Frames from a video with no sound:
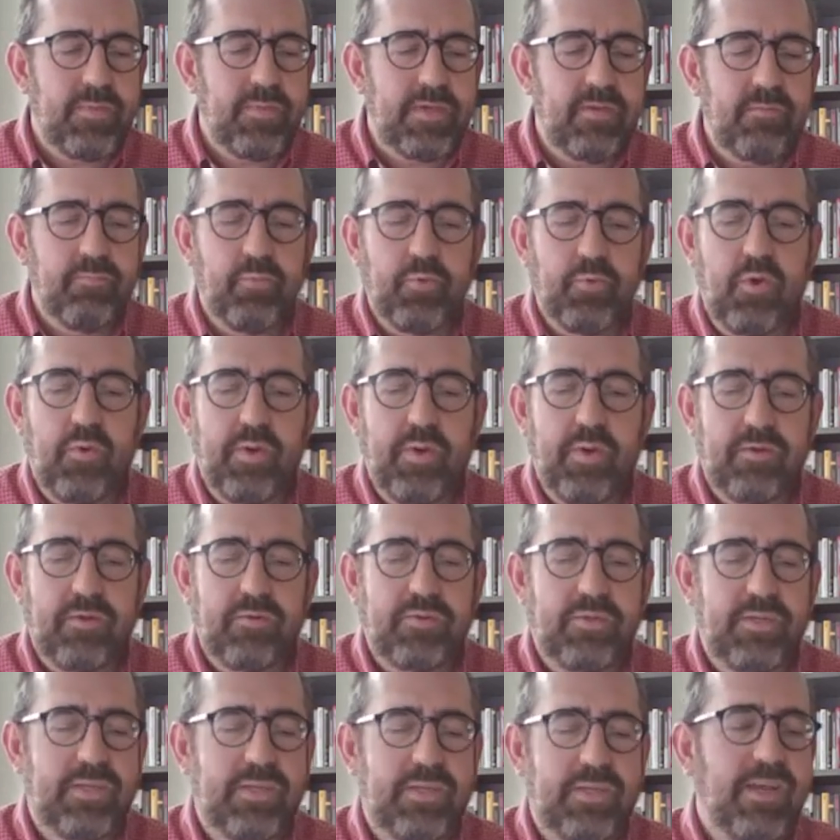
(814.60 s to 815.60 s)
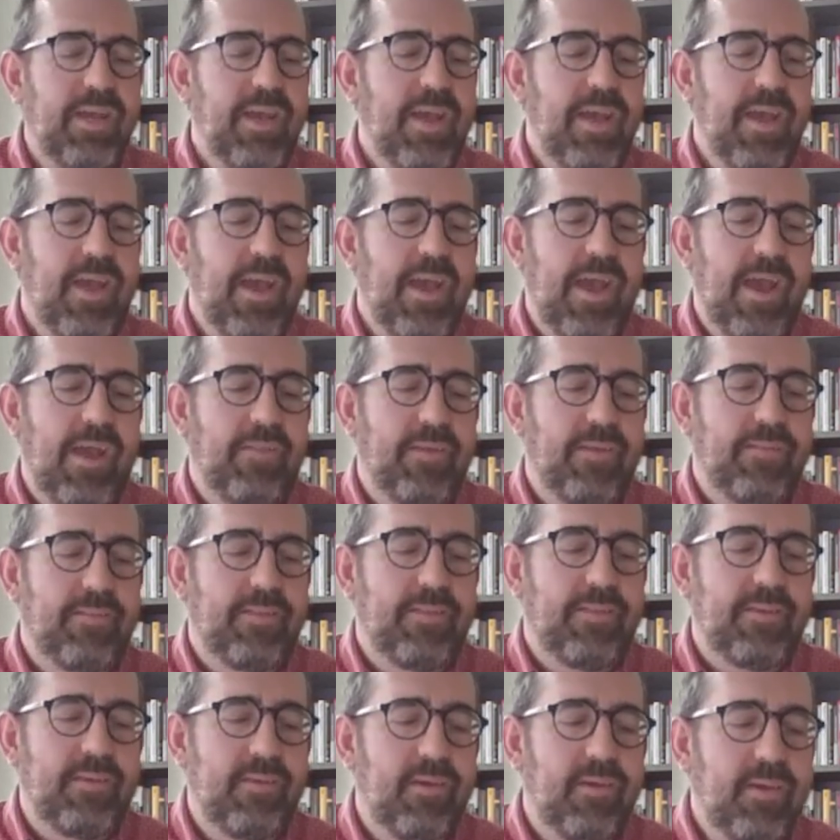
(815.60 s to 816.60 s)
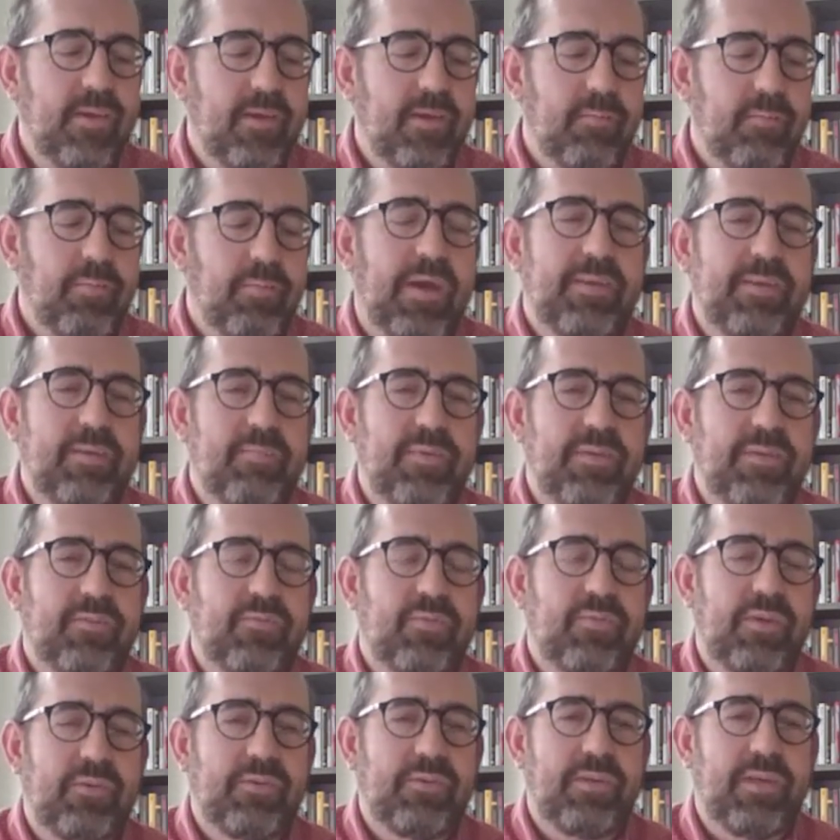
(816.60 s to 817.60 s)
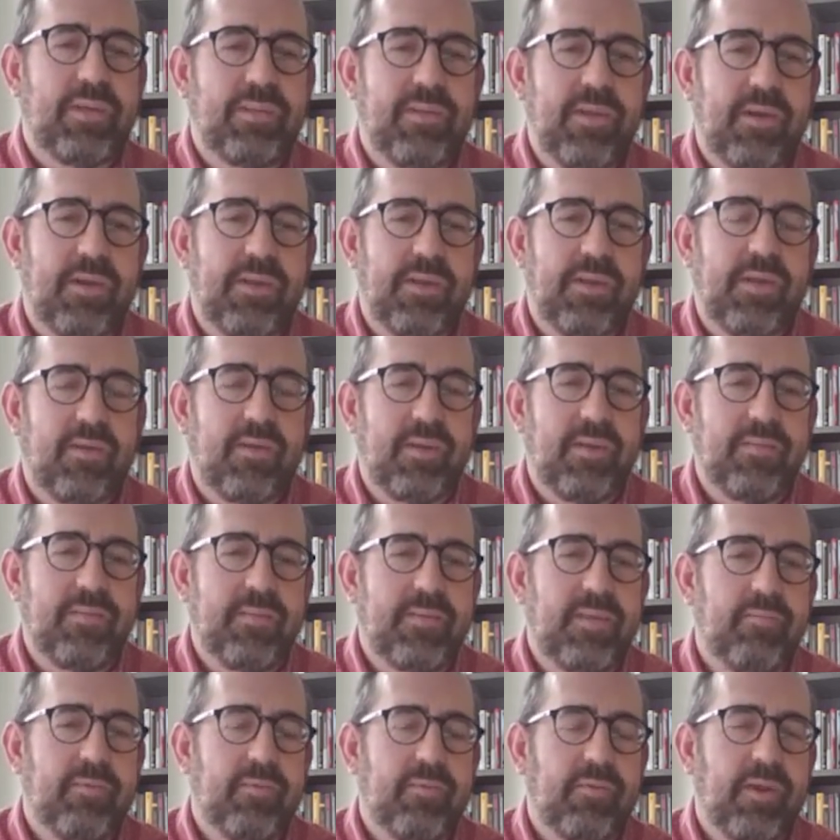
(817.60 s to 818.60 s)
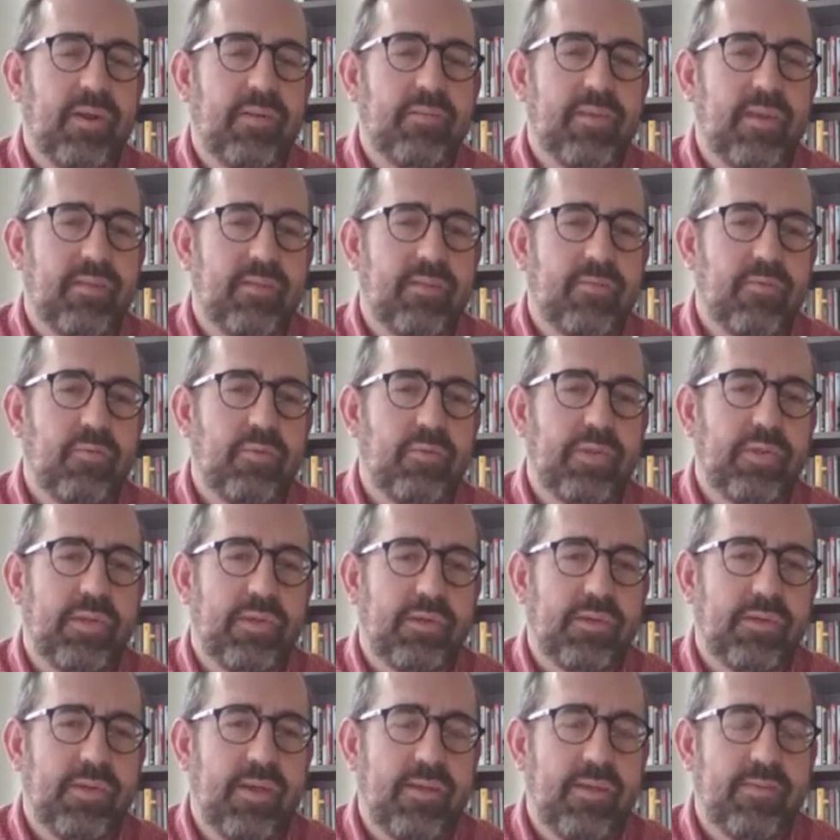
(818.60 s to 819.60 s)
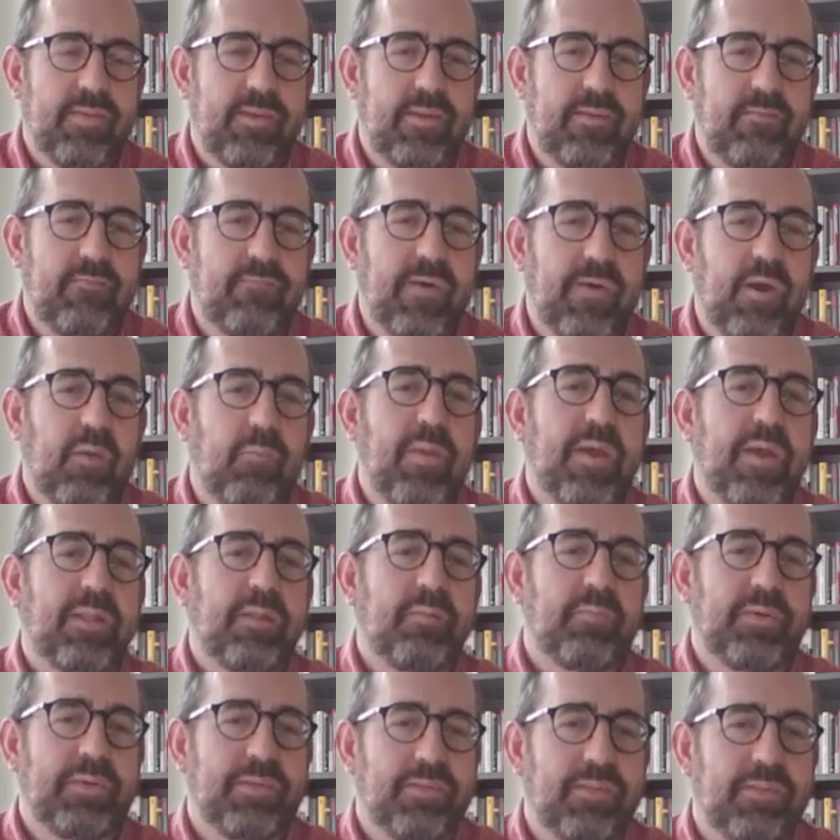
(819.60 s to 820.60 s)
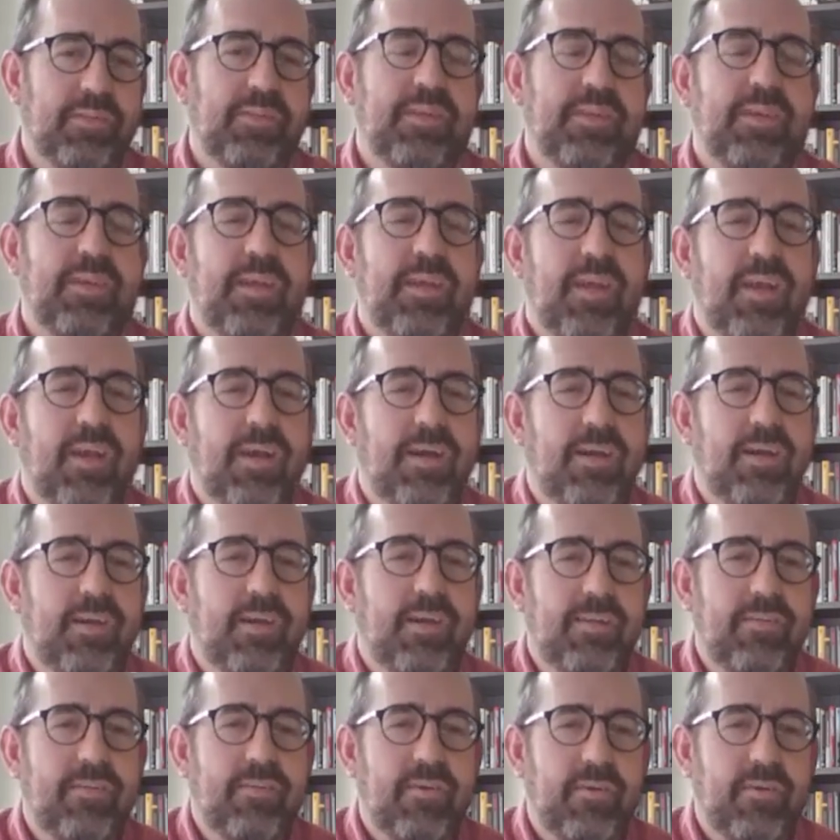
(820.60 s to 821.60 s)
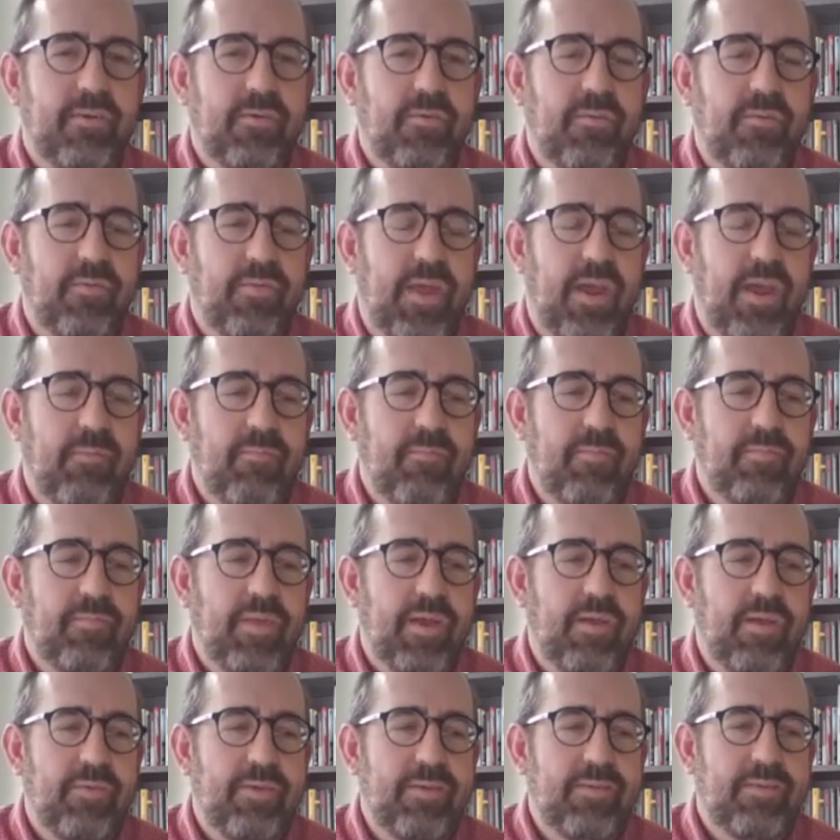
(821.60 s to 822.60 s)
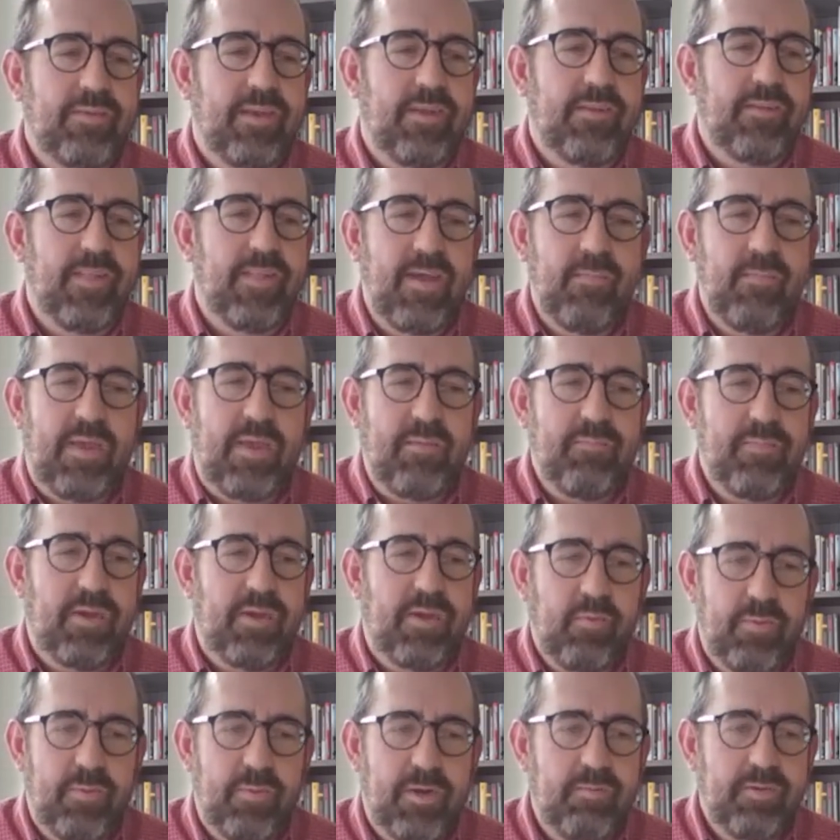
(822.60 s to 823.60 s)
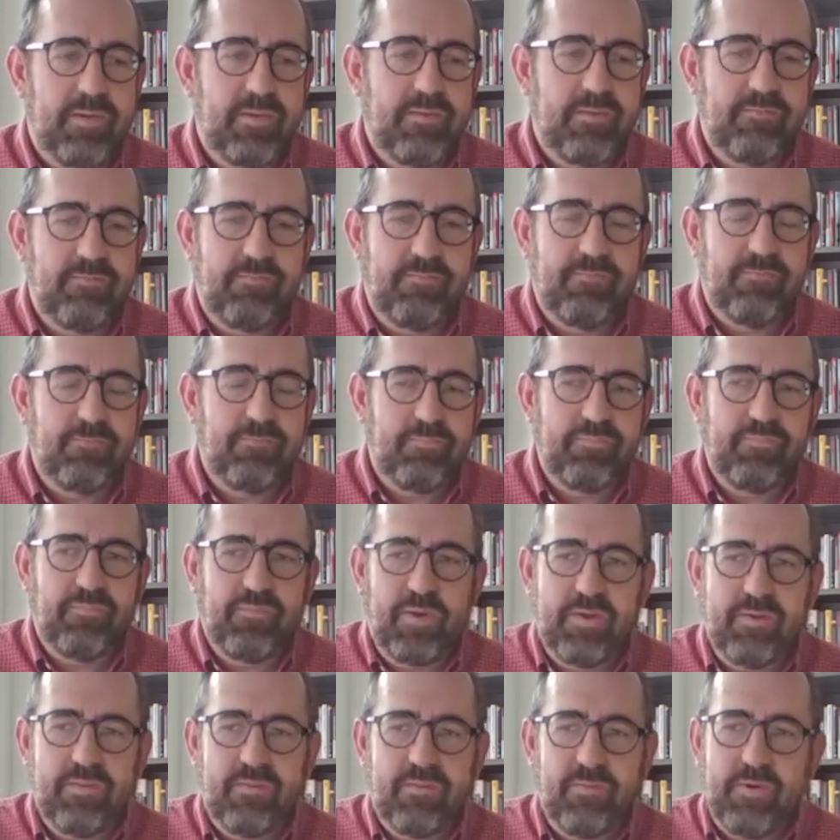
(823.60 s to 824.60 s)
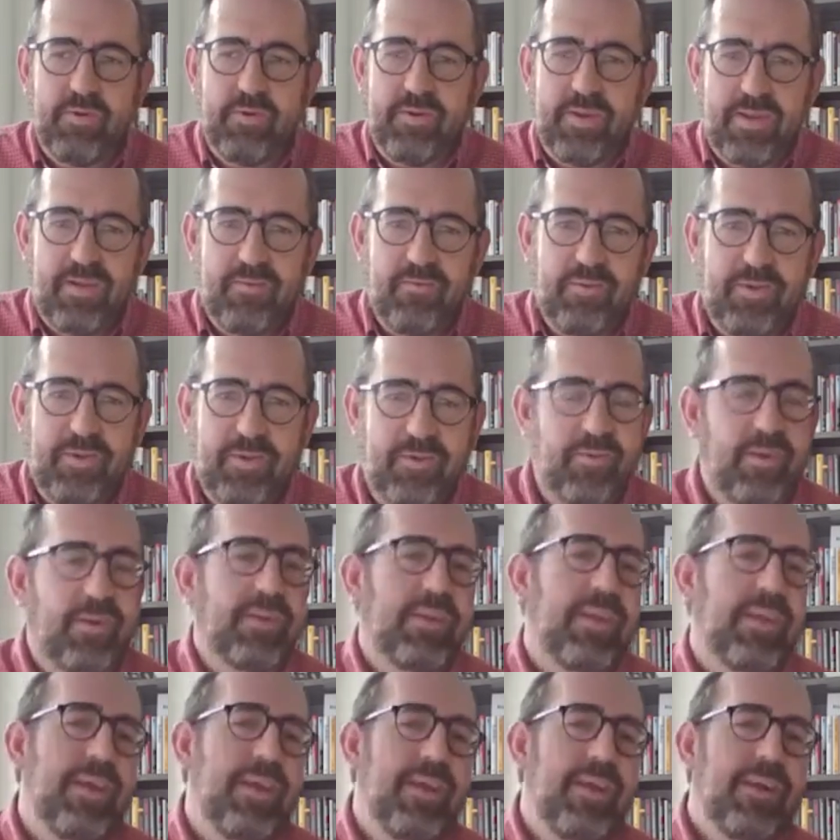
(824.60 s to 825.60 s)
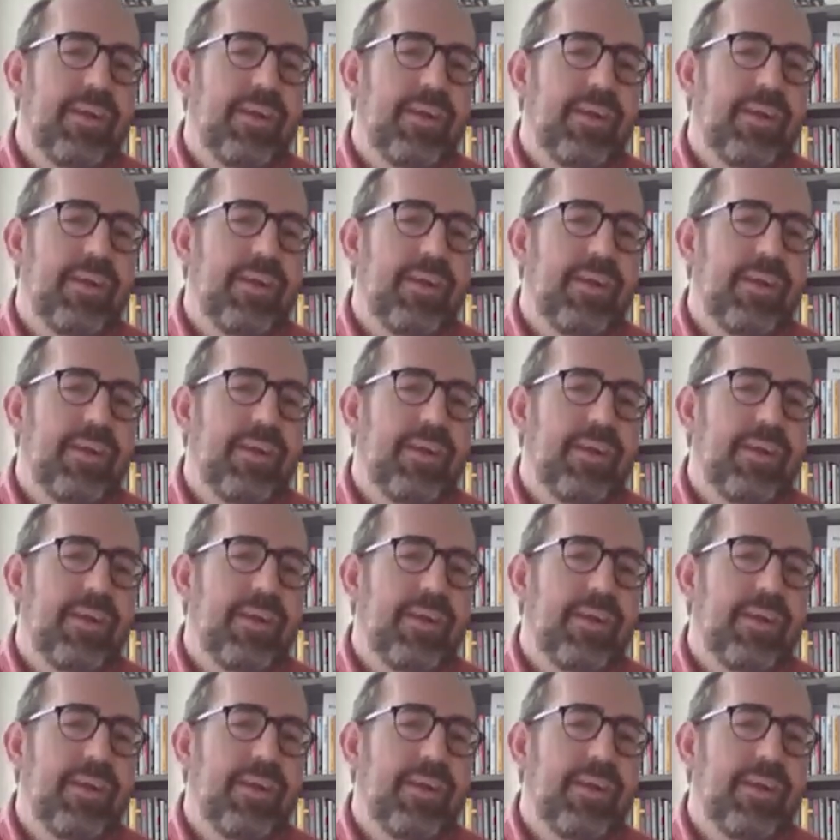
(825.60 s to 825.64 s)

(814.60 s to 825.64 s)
being pro energy, and that the Biden administration had gone out and the Democrats had sold it out as an environmental bill uh, and so that that he said that made my Republican friends very angry, right?